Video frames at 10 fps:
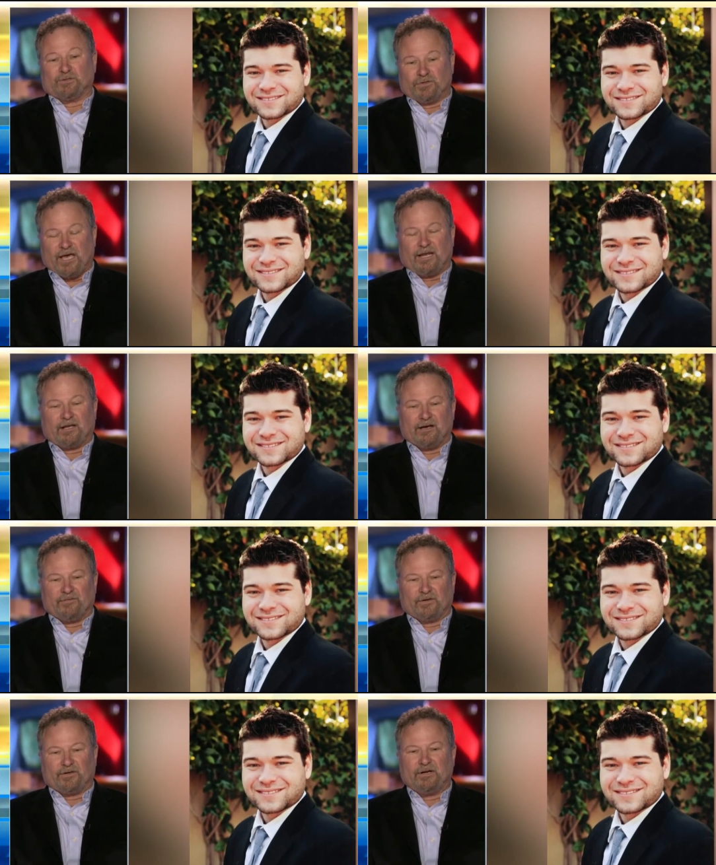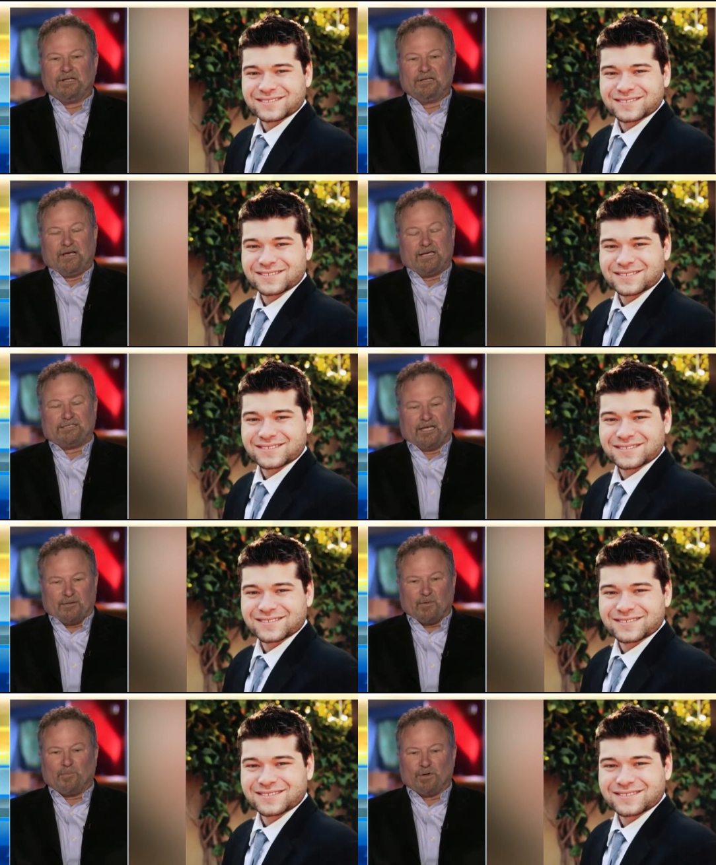Speaker 1: lieutenant governor. I sent
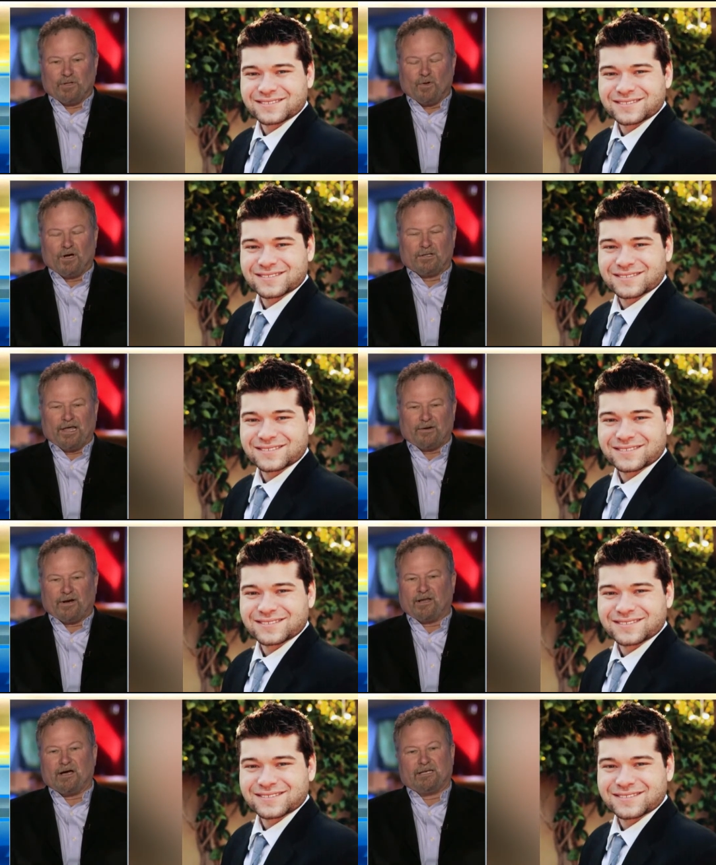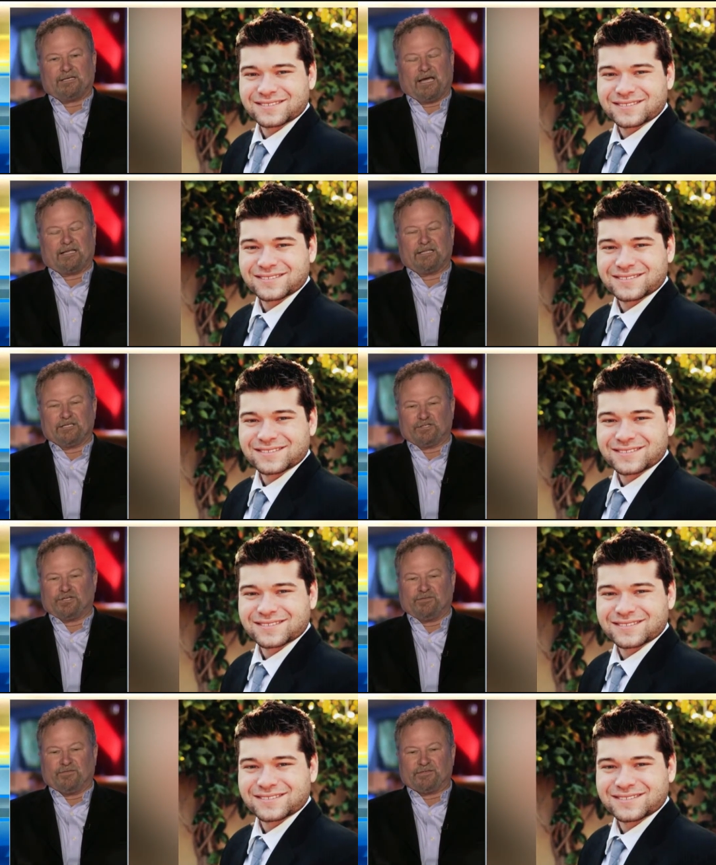him a pretty long letter. I contacted his
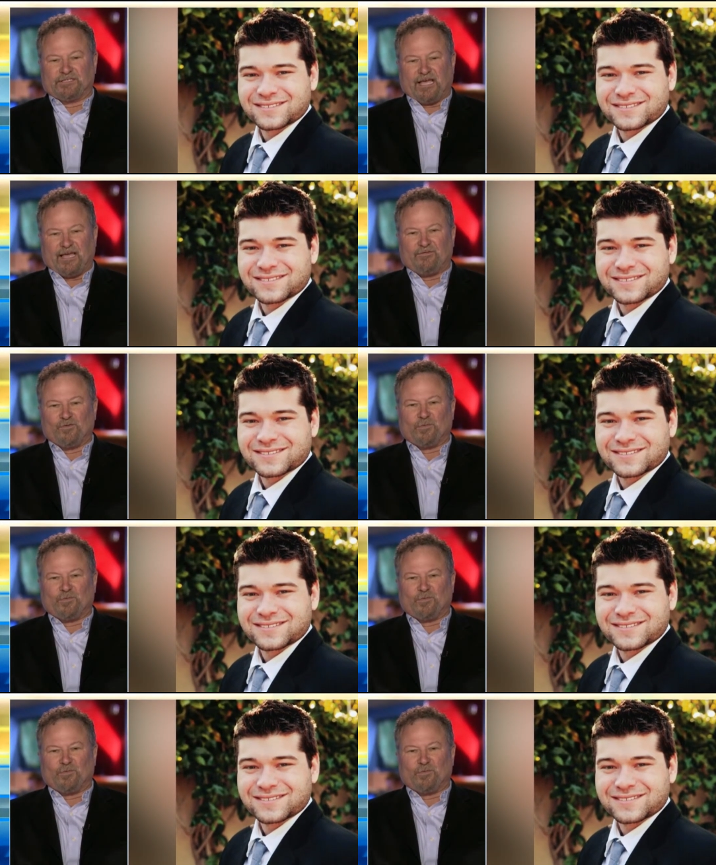chief of staff, who